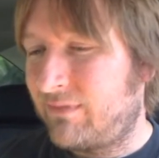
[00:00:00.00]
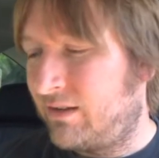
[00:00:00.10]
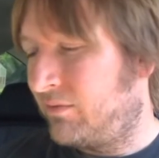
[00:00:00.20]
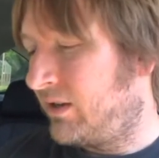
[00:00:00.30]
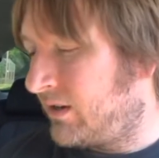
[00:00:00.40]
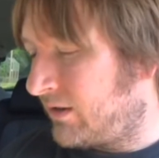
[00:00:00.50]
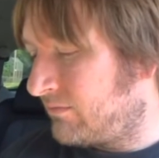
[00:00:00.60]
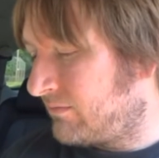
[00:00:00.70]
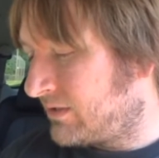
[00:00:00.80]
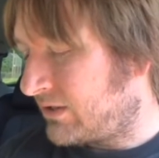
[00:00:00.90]
and
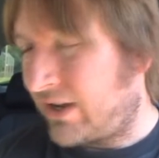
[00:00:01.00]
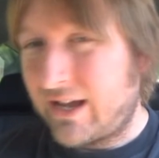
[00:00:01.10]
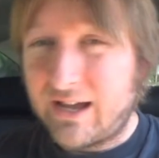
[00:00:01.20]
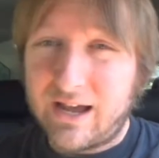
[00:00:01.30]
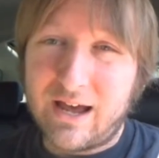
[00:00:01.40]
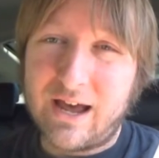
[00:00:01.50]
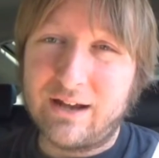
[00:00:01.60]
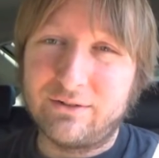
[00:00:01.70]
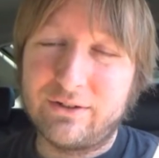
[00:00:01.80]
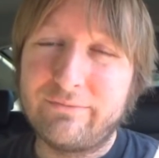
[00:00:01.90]
whatnot. So
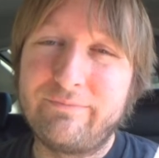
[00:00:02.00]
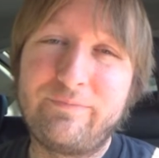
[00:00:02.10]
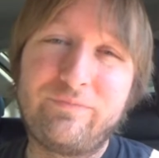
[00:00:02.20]
I don't know.